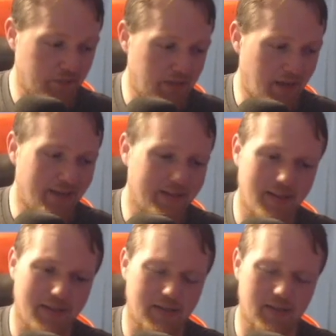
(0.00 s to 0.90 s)
Not in
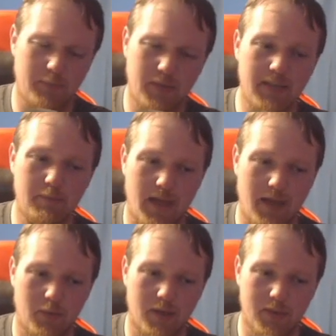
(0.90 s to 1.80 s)
like a complete
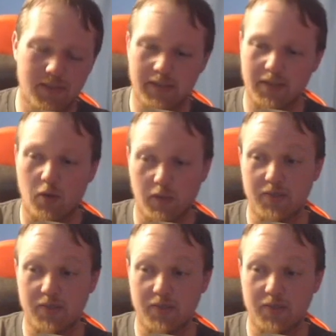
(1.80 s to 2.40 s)
bad way where it's like, no,